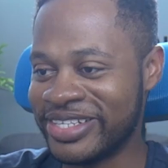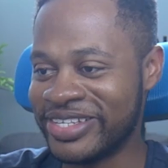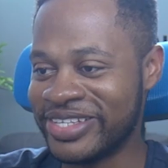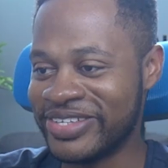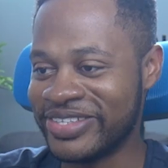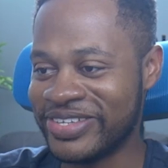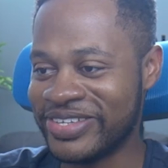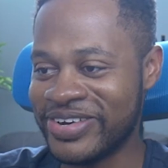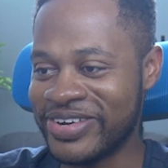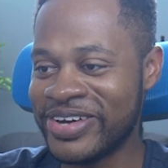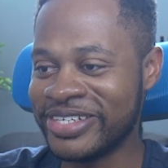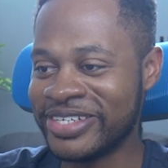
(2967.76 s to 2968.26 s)

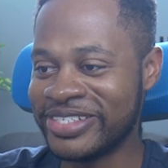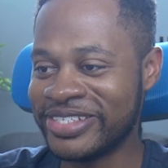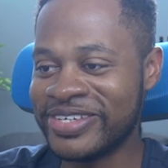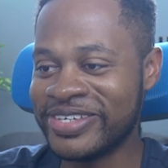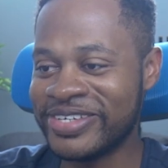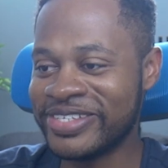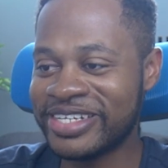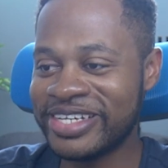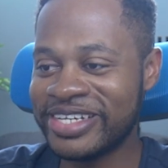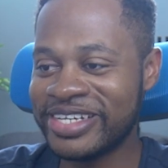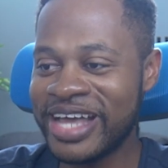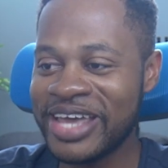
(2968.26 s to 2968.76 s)
There,
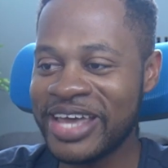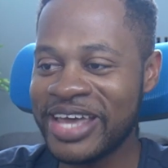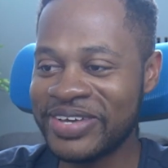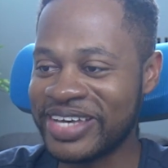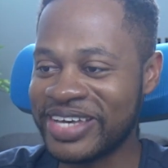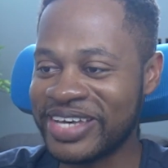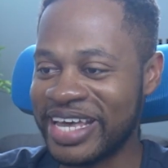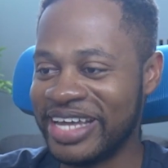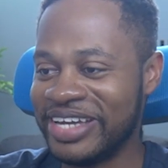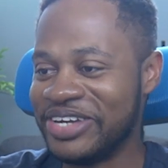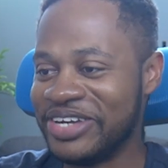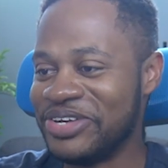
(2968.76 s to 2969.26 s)
there's a lot you
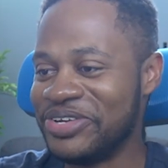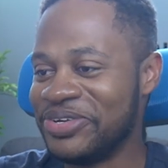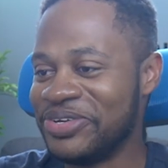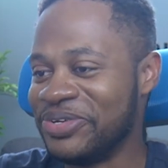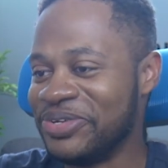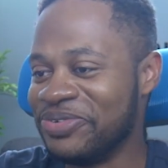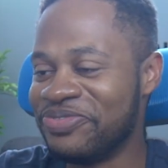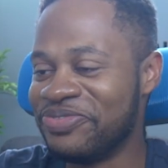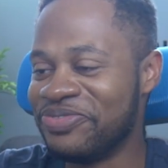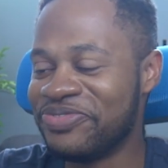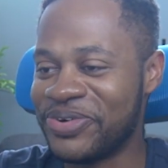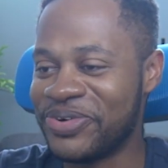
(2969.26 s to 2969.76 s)
can
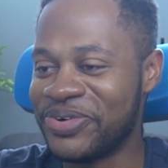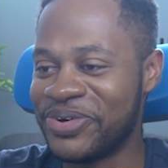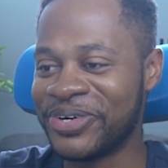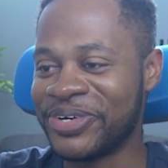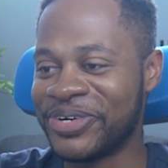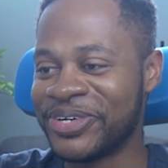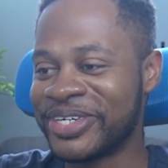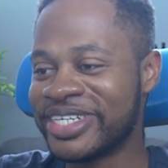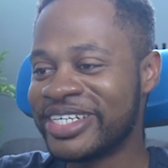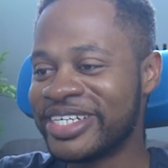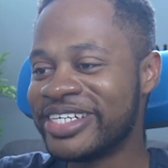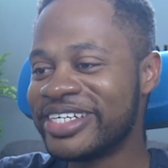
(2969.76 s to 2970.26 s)
do
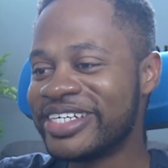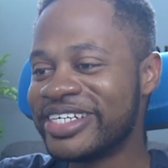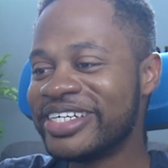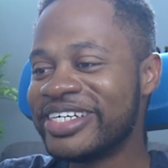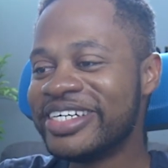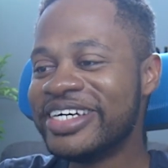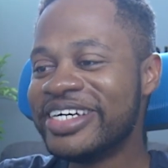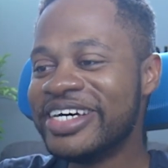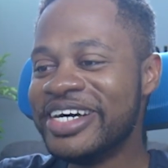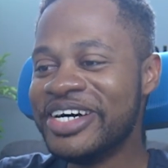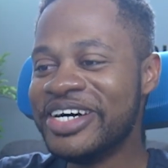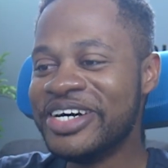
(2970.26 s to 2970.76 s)
for
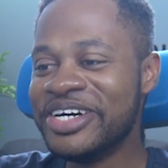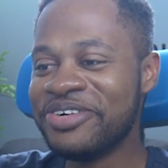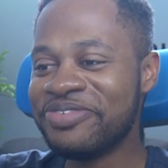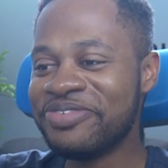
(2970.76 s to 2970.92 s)
yeah